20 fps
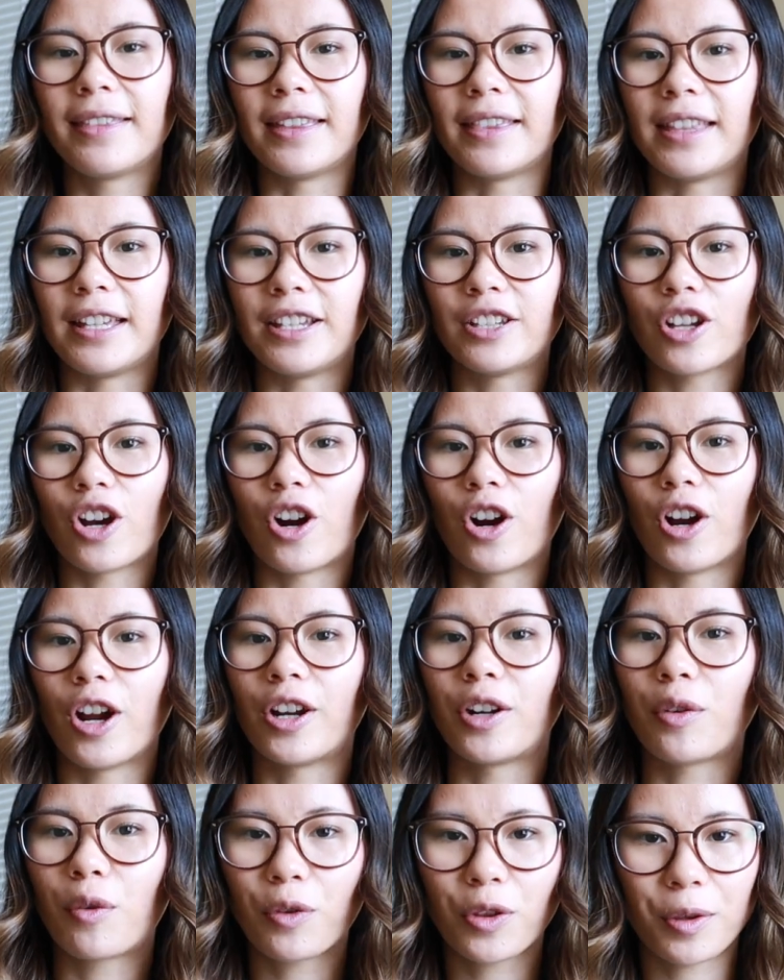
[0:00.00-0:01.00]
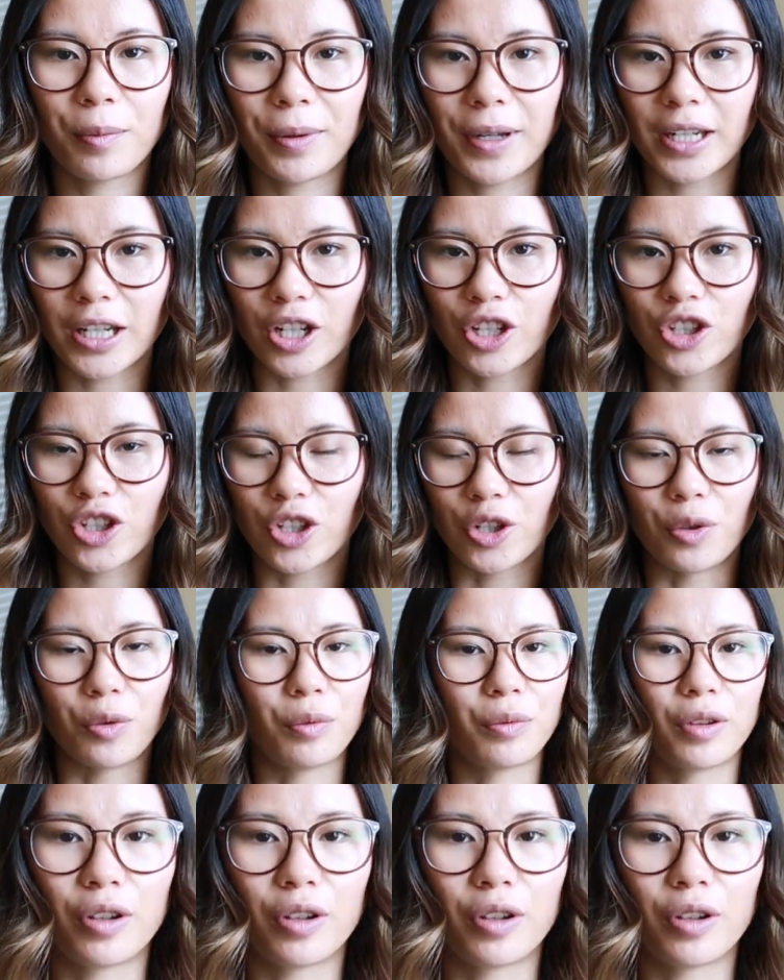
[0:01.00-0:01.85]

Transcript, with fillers: that these are an orthopedic shoe.